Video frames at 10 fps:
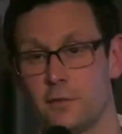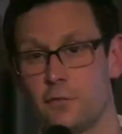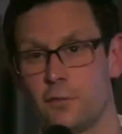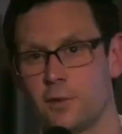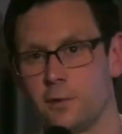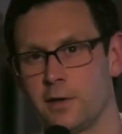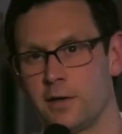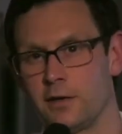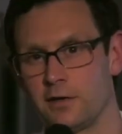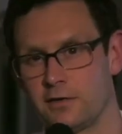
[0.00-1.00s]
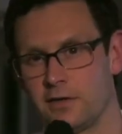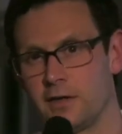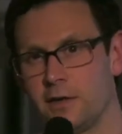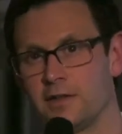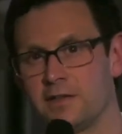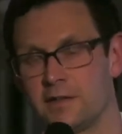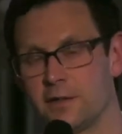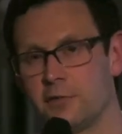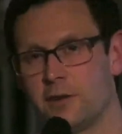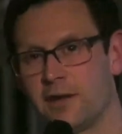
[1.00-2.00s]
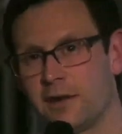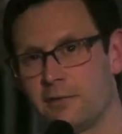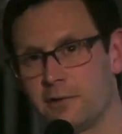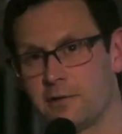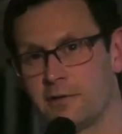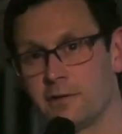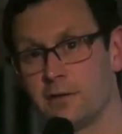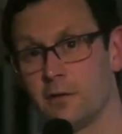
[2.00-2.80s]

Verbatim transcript: of Formula One largely lies in the grey areas